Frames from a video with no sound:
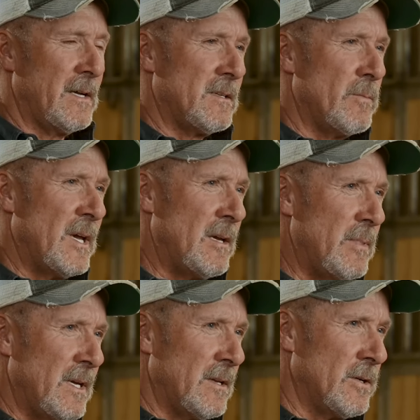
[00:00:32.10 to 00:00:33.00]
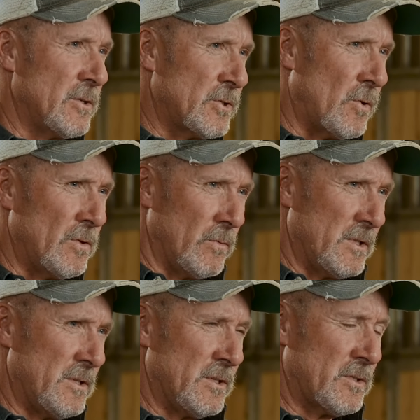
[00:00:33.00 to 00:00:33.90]
as a baby, and her shoulder
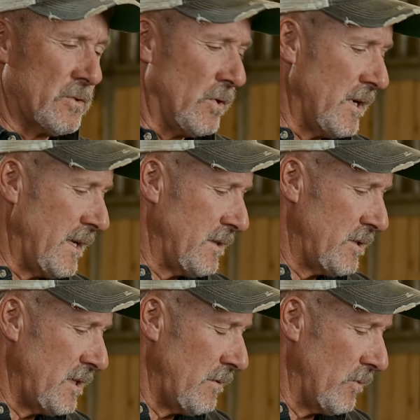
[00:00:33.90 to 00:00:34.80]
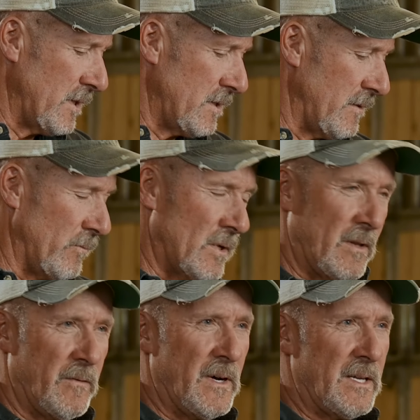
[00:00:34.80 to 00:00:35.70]
was destroyed. And she went to the, one
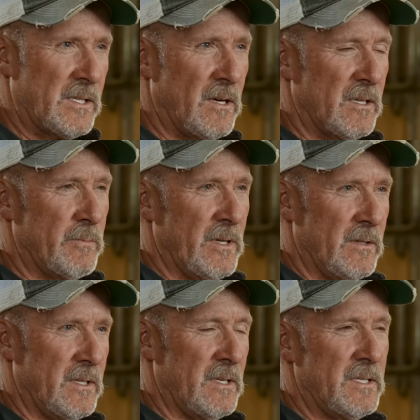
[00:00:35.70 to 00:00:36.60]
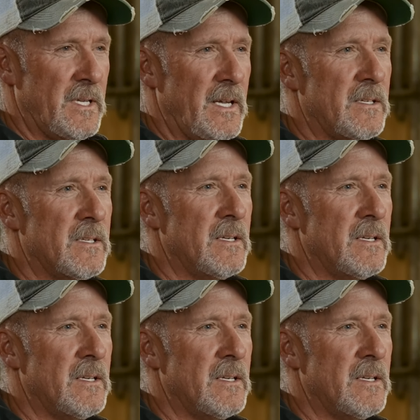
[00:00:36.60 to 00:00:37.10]
of the finest hospitals in the states,